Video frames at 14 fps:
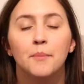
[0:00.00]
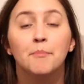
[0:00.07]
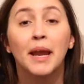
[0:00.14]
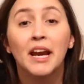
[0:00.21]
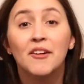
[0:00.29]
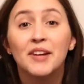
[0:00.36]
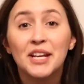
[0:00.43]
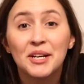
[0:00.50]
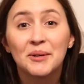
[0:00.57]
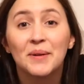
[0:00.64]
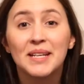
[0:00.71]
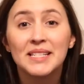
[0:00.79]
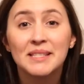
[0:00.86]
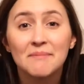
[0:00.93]
Merry
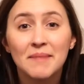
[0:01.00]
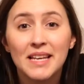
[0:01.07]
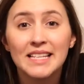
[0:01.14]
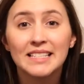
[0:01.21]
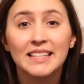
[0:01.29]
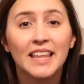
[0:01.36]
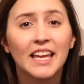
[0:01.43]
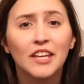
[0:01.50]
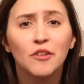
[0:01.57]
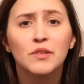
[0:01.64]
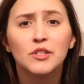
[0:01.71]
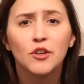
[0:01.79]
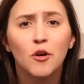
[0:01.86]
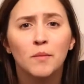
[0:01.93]
Christmas! Thank you
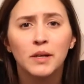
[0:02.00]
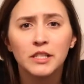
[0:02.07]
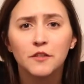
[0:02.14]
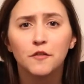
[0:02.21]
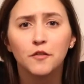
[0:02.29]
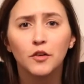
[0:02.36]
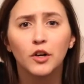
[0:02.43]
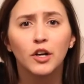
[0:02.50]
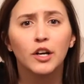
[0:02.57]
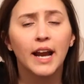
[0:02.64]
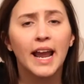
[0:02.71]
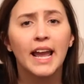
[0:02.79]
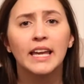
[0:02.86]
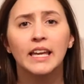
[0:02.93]
so much for
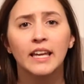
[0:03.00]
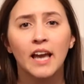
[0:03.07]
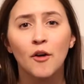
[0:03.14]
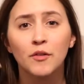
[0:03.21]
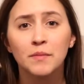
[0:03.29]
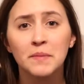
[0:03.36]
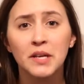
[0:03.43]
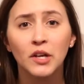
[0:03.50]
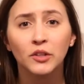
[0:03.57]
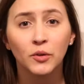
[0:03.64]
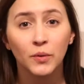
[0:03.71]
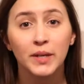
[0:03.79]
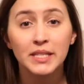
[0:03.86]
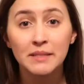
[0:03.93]
hanging out with me on
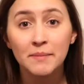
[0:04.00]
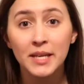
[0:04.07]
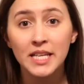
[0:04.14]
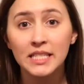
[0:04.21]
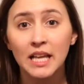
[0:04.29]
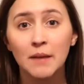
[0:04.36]
Christmas.